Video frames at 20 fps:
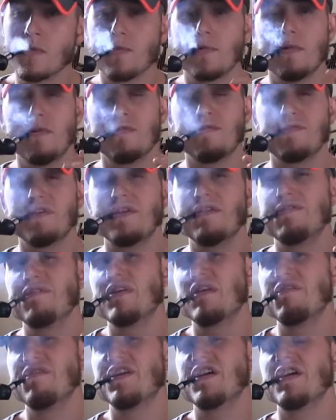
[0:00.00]
Obviously, the
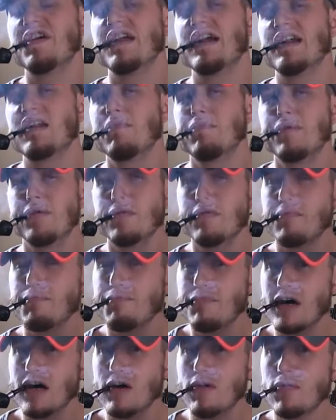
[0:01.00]
further you go down the
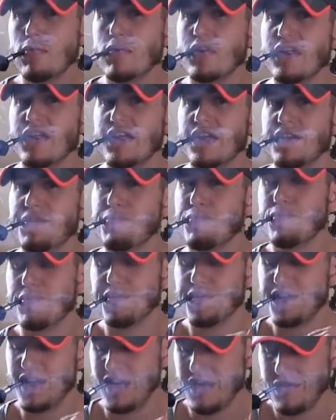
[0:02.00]
bowl, it gets more
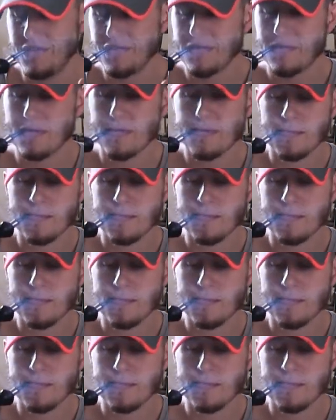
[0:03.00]
intense.